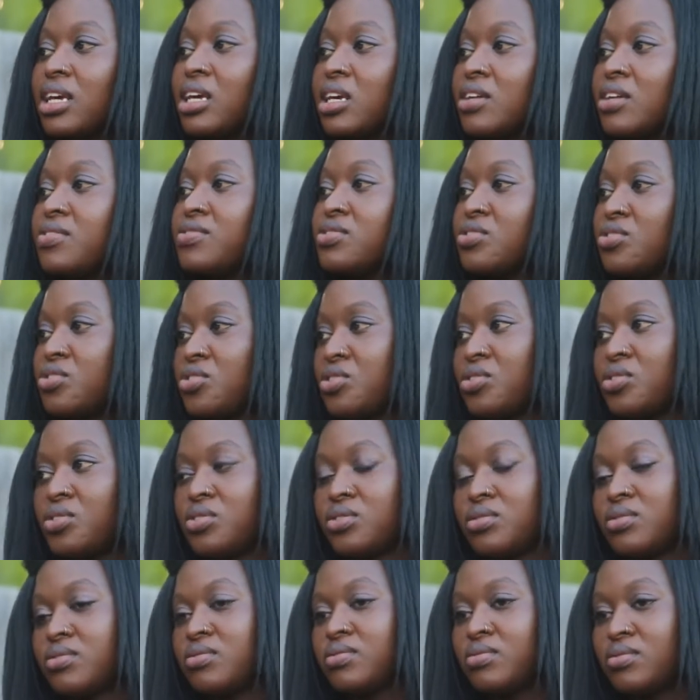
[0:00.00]
gifts
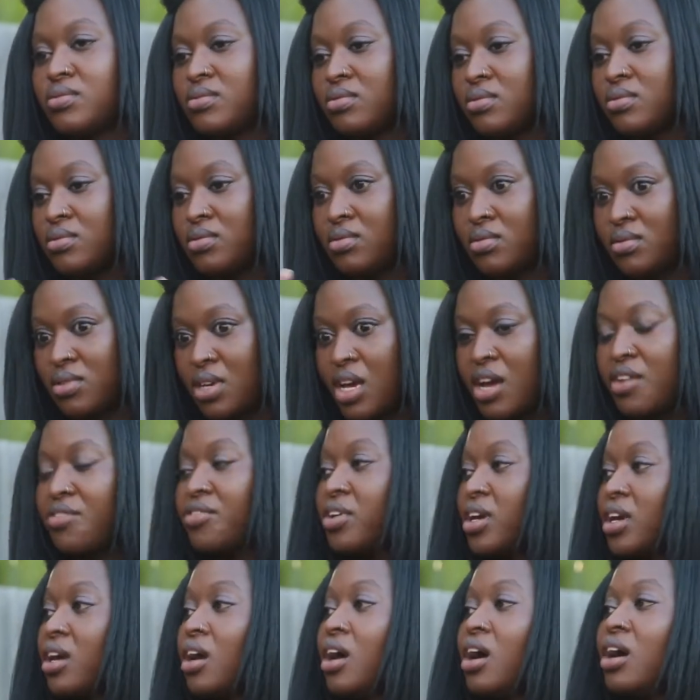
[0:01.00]
through the
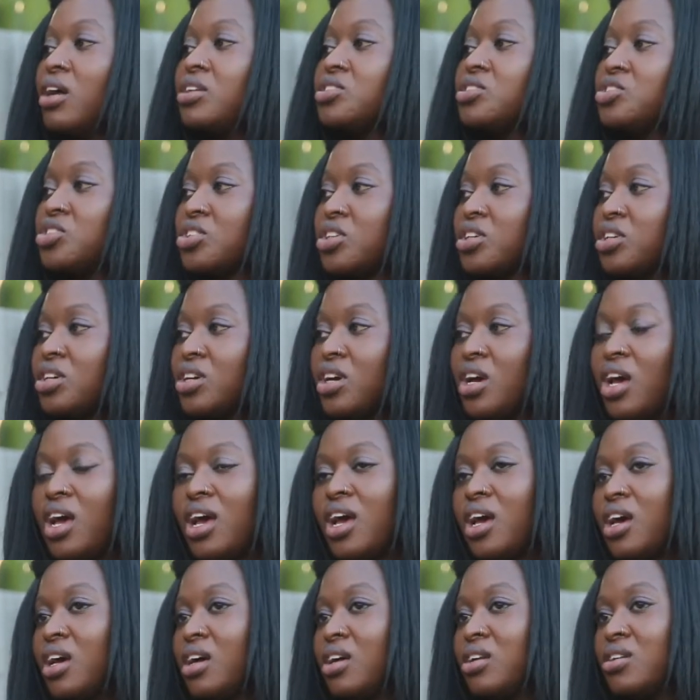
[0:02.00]
African culture,
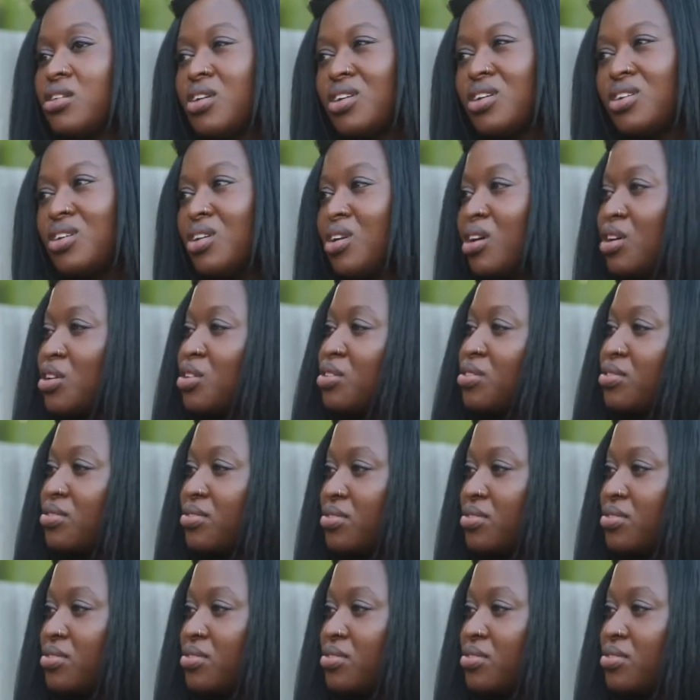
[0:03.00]
not a lot of